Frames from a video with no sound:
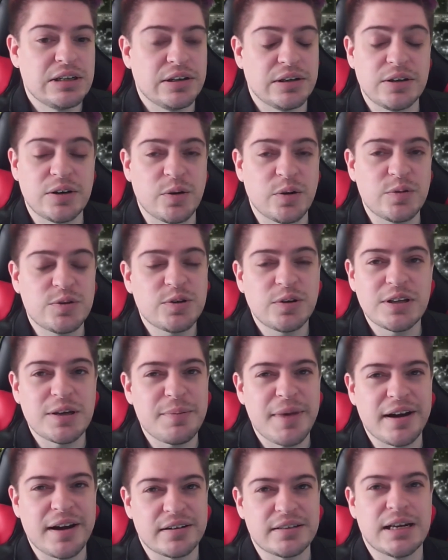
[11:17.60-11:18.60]
you know, it was only a
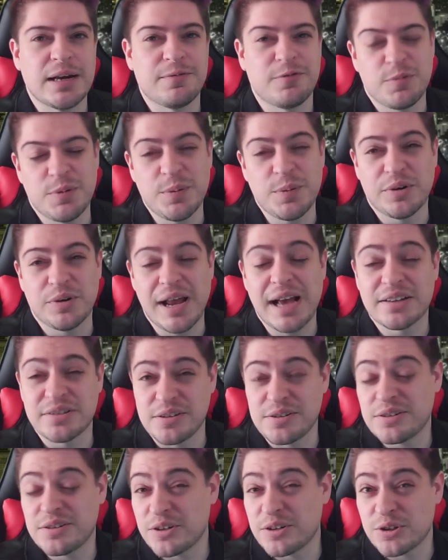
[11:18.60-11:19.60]
matter of time for people to
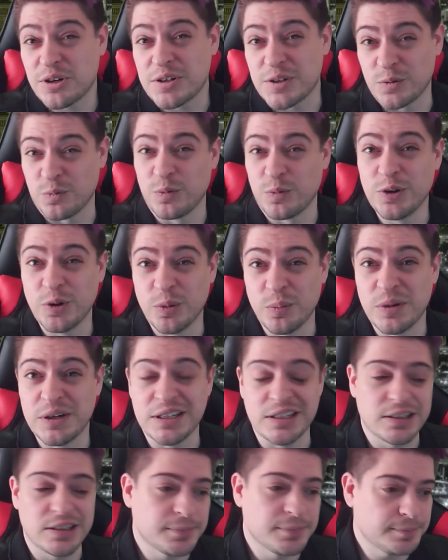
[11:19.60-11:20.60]
actually start charging real
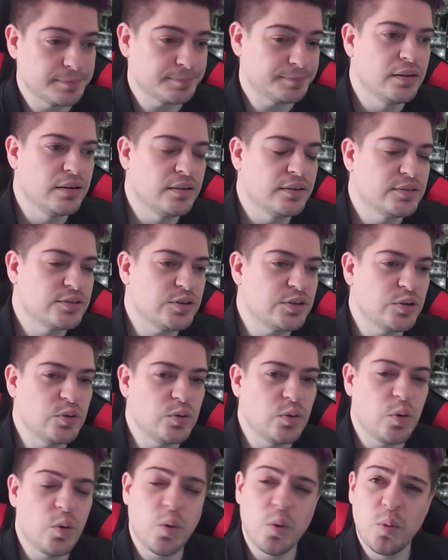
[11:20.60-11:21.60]
money.
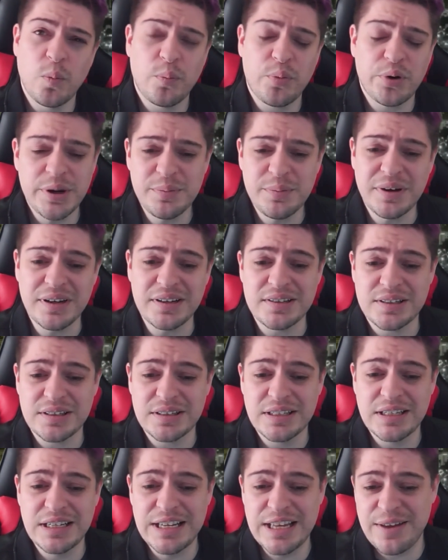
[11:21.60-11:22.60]
So pretty much,
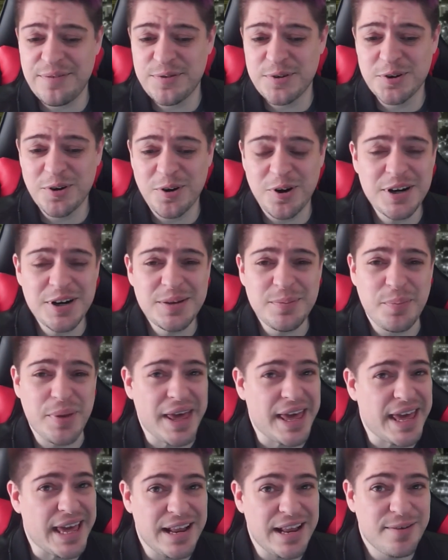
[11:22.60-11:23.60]
if you already
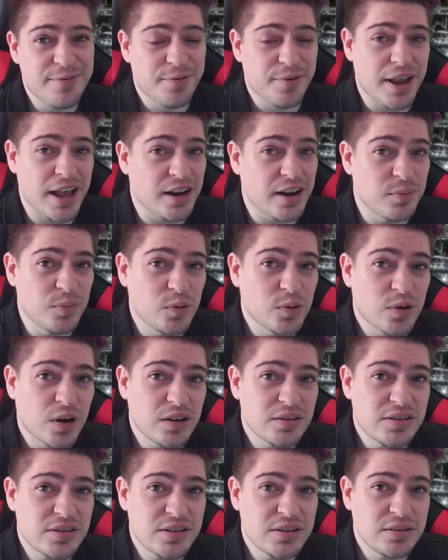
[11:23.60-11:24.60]
paid for Animal
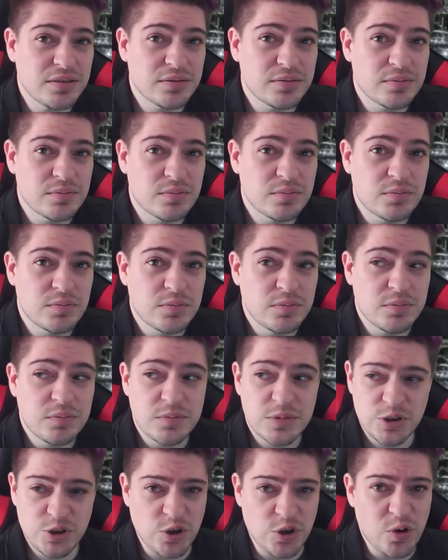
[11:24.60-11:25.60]
Crossing,
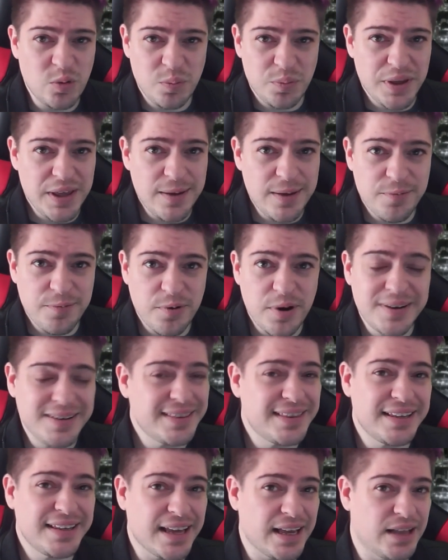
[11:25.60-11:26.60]
don't pay for
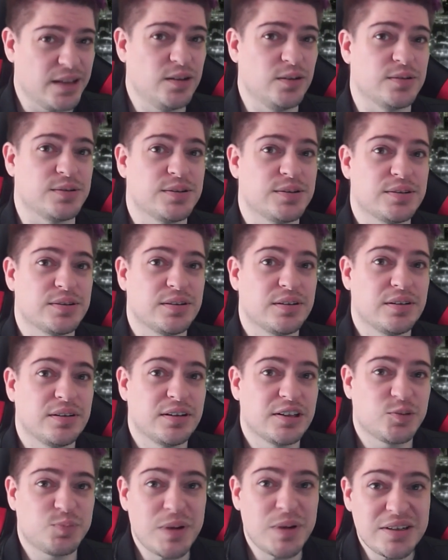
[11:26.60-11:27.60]
anything else,
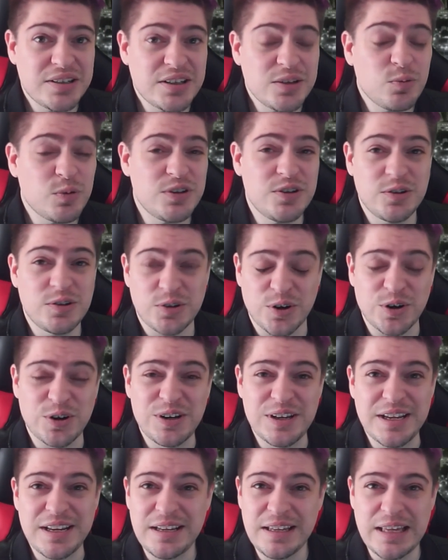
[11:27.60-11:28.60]
especially when you can earn
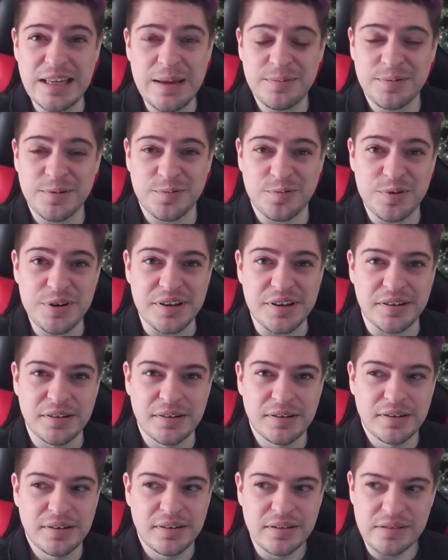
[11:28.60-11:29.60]
it in game for free.
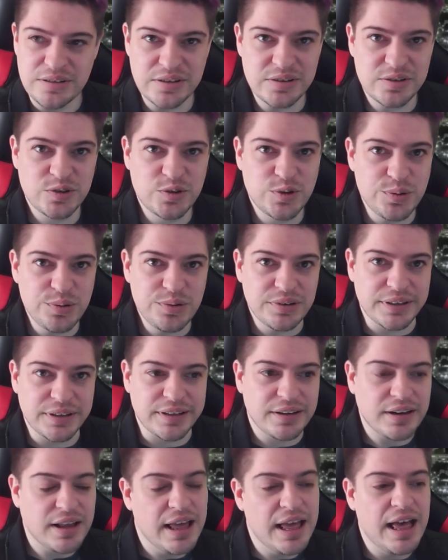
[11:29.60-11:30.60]
Just Google
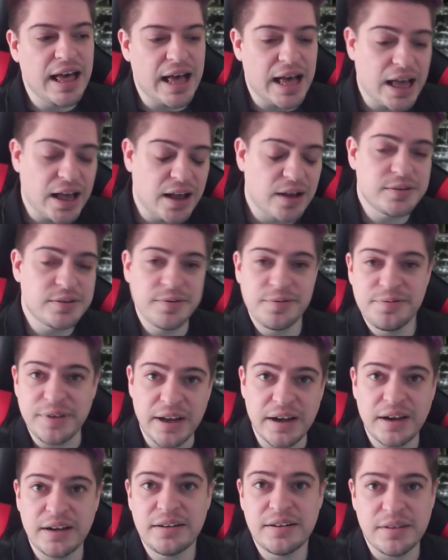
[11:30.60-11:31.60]
it. How to
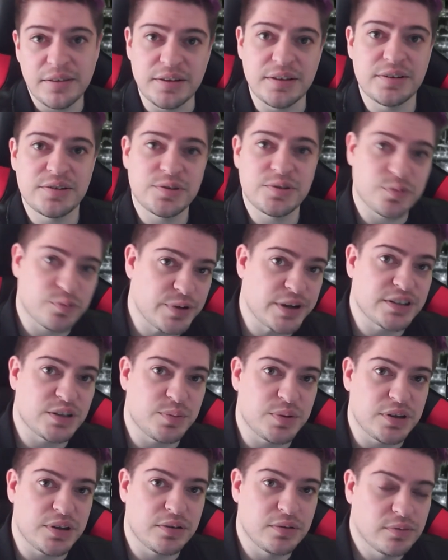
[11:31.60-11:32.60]
find this
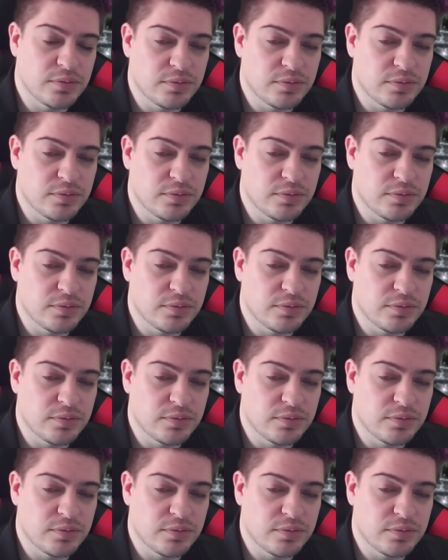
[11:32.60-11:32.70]
recipe.